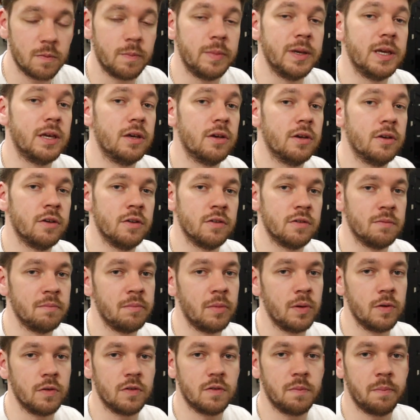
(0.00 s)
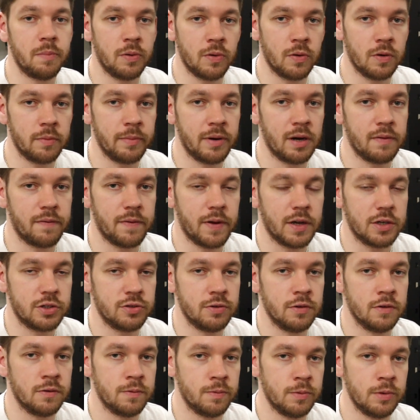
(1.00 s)
because most board
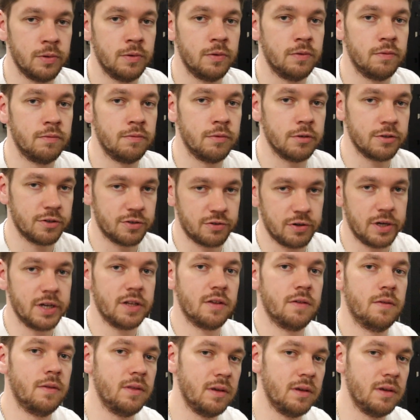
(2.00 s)
manufacturers will restrict